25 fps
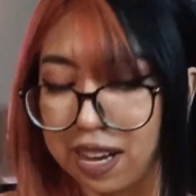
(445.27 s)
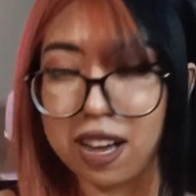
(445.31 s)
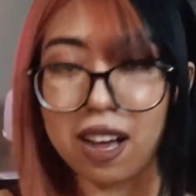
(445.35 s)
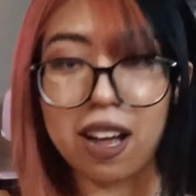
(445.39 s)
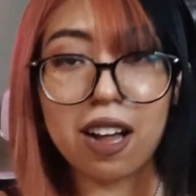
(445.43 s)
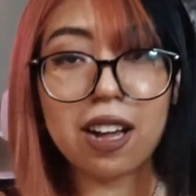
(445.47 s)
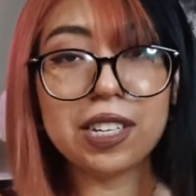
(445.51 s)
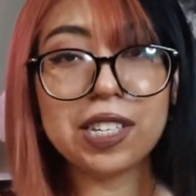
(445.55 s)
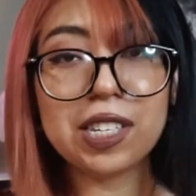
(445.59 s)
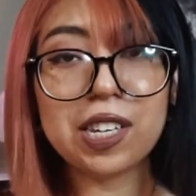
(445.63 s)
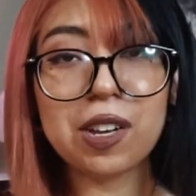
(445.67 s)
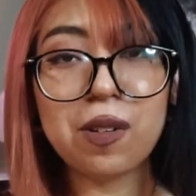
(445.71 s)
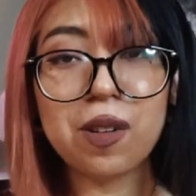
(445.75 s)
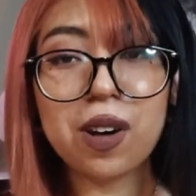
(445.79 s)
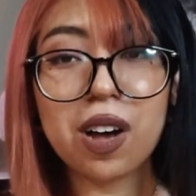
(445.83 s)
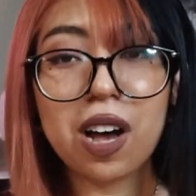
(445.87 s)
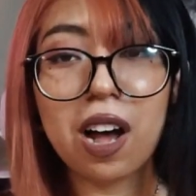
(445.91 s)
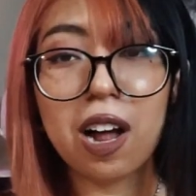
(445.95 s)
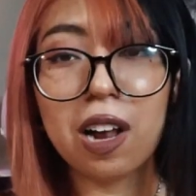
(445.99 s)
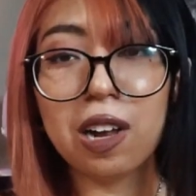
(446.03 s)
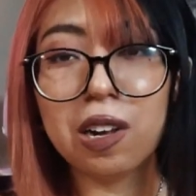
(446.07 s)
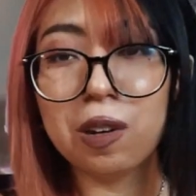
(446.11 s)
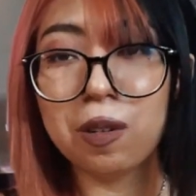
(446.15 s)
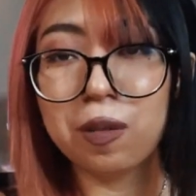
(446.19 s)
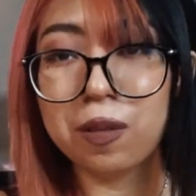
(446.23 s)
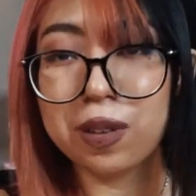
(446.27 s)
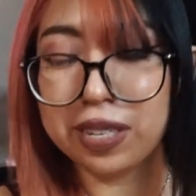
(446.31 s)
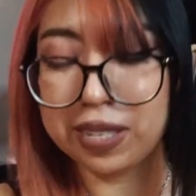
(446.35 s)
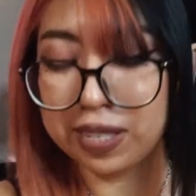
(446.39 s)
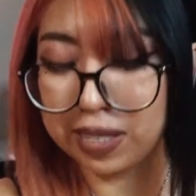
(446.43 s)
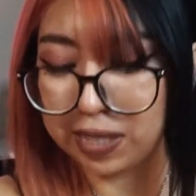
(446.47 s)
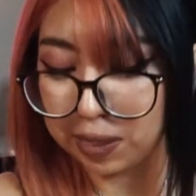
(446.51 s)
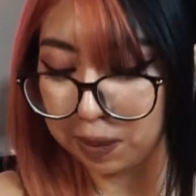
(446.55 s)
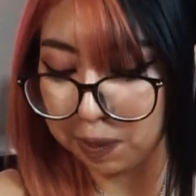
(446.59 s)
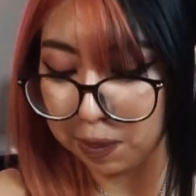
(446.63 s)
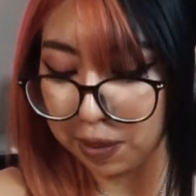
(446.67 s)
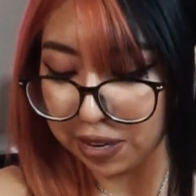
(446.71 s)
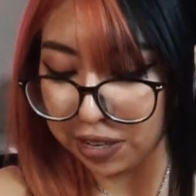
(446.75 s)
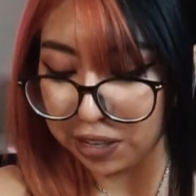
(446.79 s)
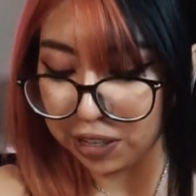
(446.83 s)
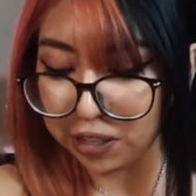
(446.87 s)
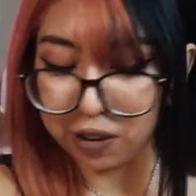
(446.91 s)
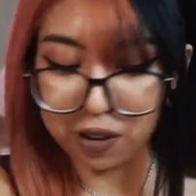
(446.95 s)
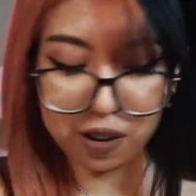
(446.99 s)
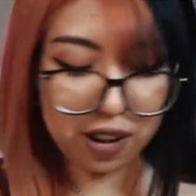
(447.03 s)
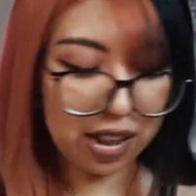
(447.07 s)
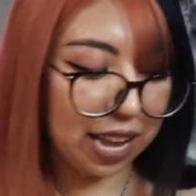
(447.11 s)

Also a Halloween special.